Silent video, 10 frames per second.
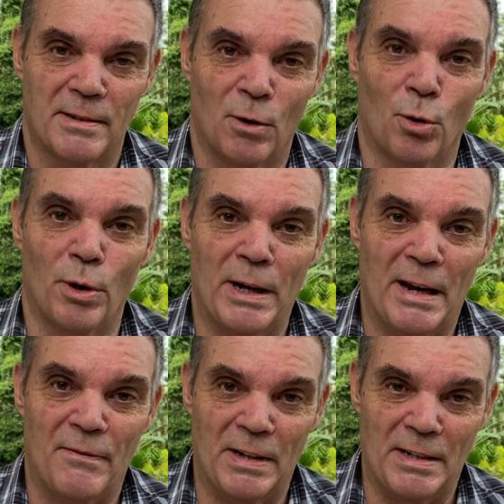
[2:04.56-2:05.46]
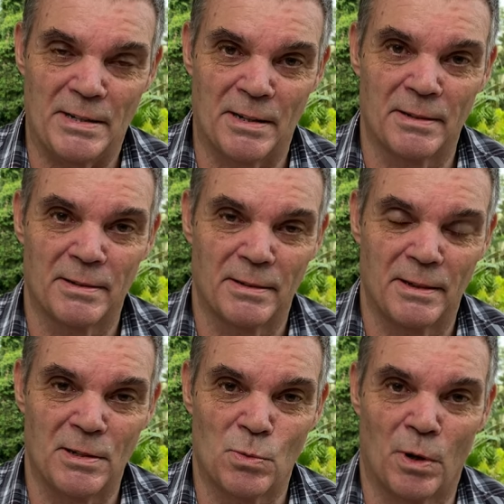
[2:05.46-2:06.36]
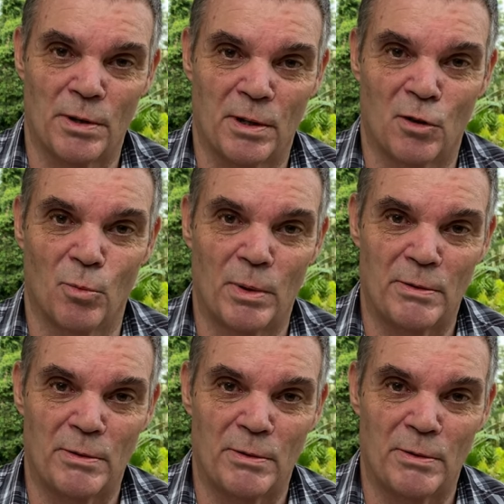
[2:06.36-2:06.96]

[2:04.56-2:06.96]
O/A visa is what the government